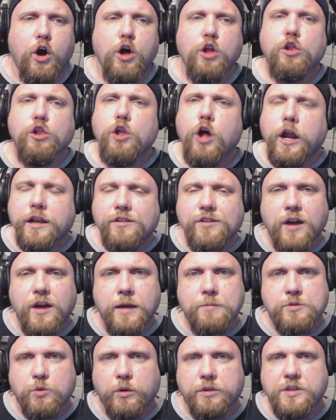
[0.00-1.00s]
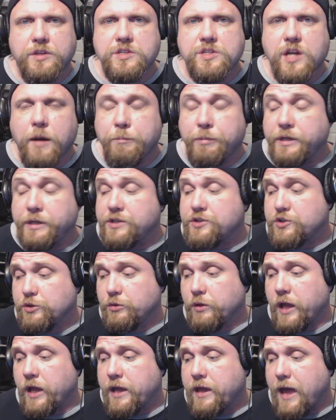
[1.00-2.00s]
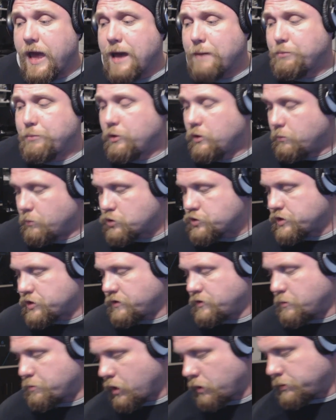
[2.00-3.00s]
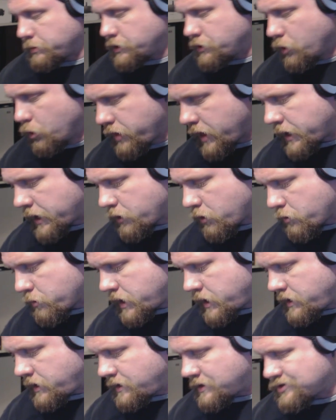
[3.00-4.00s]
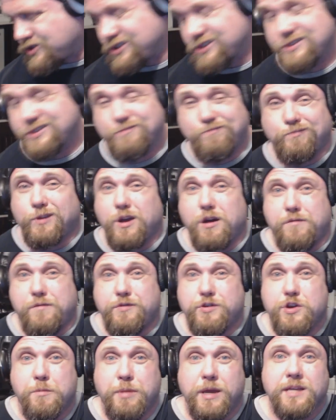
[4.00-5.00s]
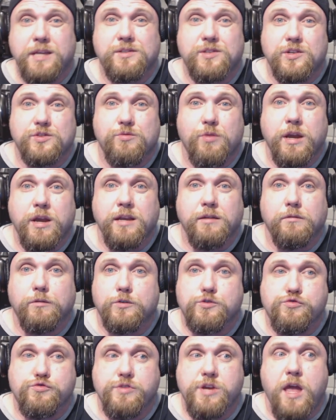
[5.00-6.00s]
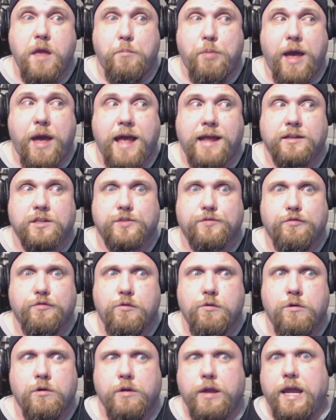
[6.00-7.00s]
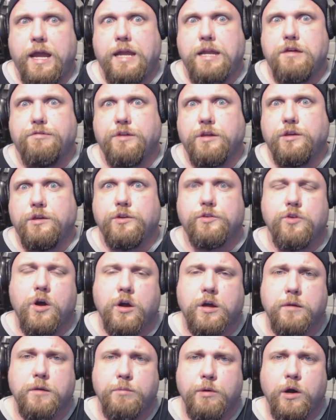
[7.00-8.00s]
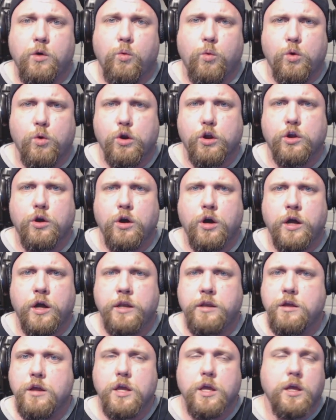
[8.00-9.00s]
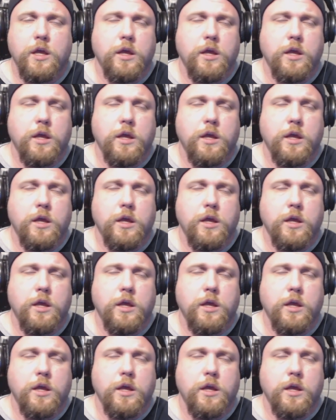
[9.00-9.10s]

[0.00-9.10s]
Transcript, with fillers: a lot of times what these companies do, like Apple, most of you probably know that already, is just cover your bases, right? Create patents for anything you talk about, work on,